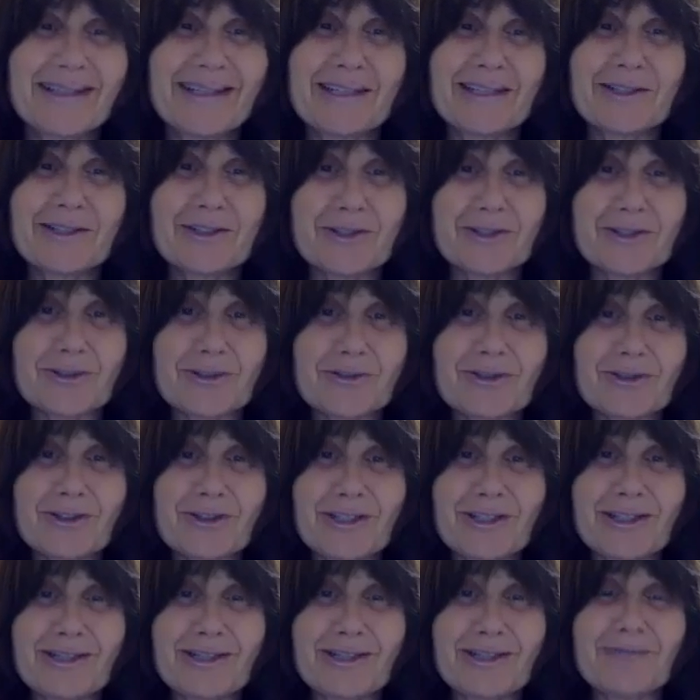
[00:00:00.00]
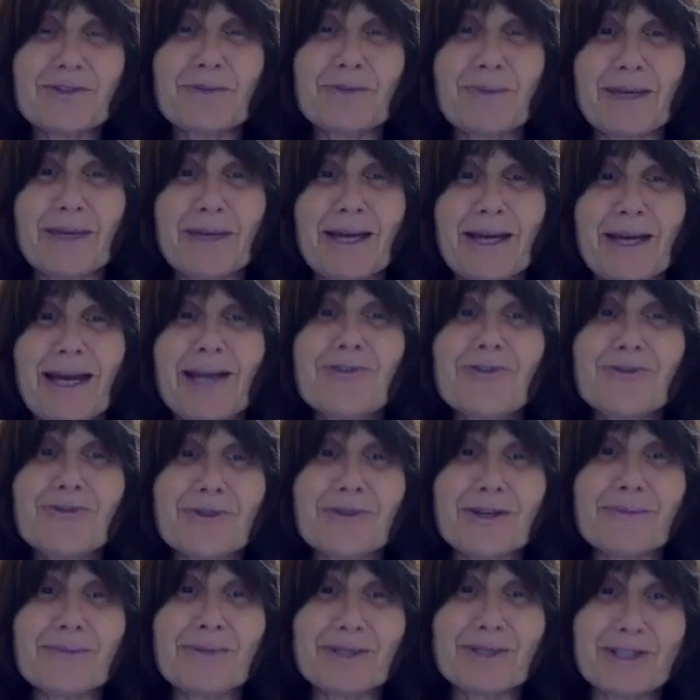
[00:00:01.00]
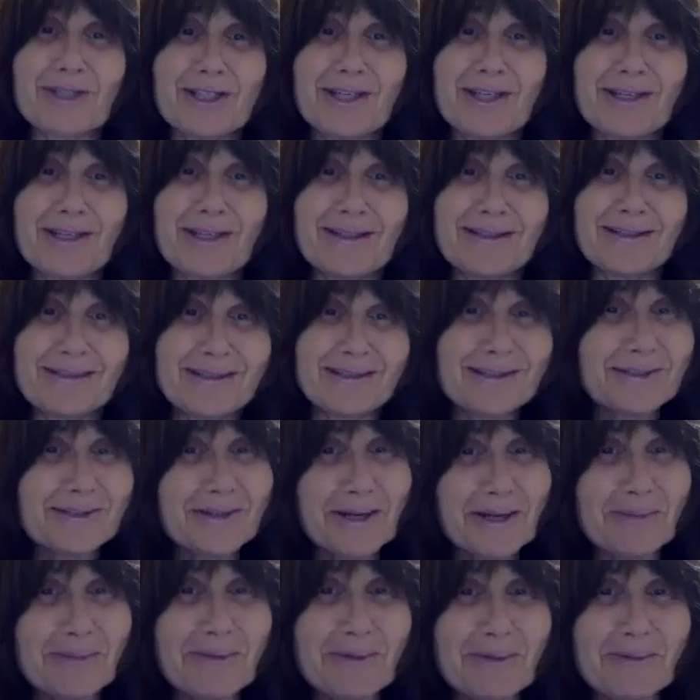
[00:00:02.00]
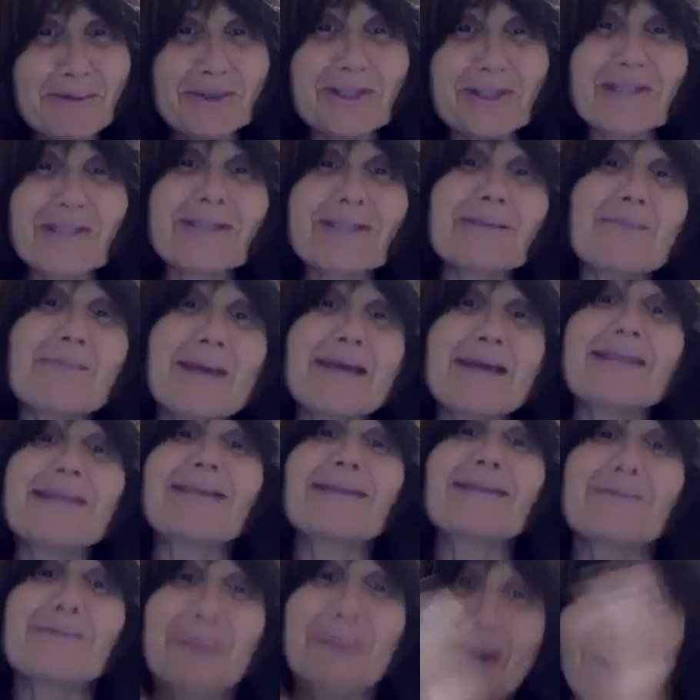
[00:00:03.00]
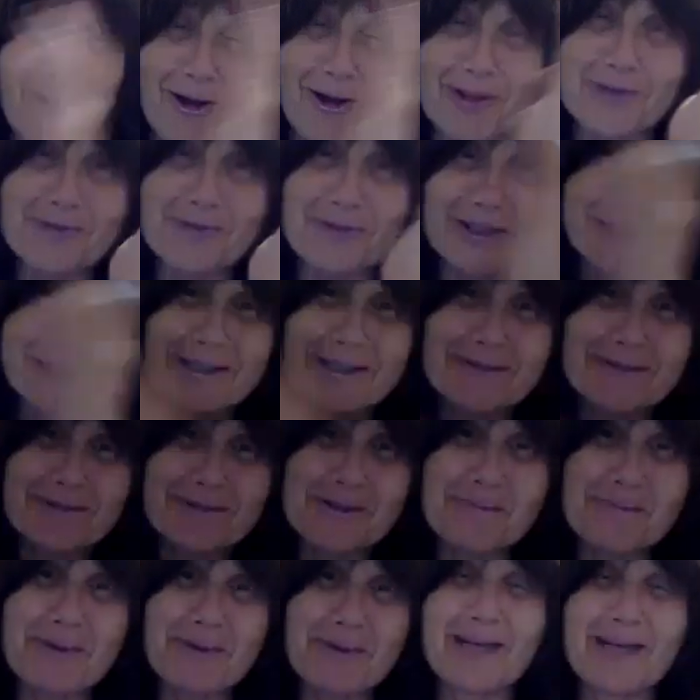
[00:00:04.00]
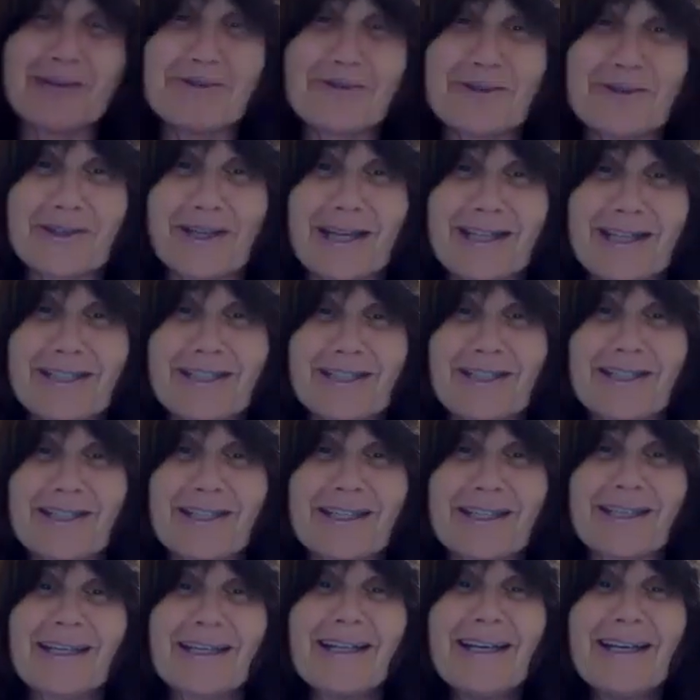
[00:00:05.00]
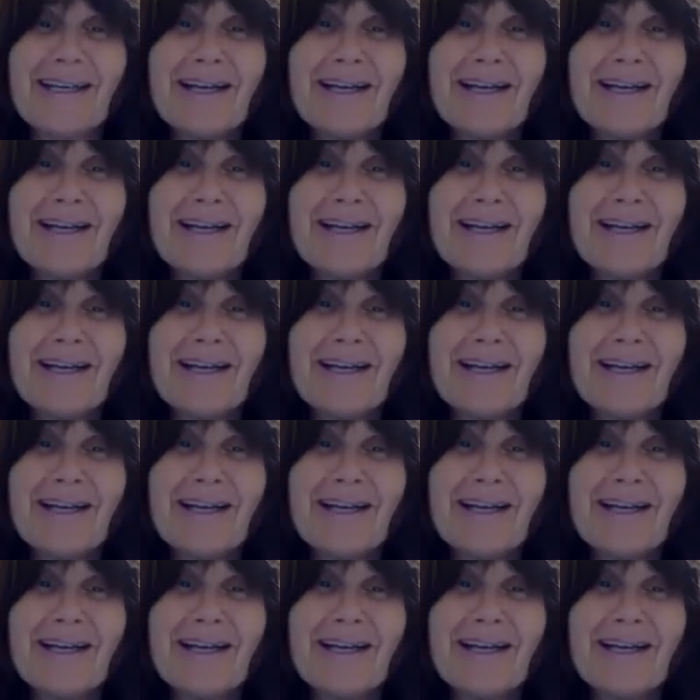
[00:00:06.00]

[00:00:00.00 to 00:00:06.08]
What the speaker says: So she lived to be 100, but she didn't, you know what I mean? Which is amazing. May all of us live to be 100 like she did.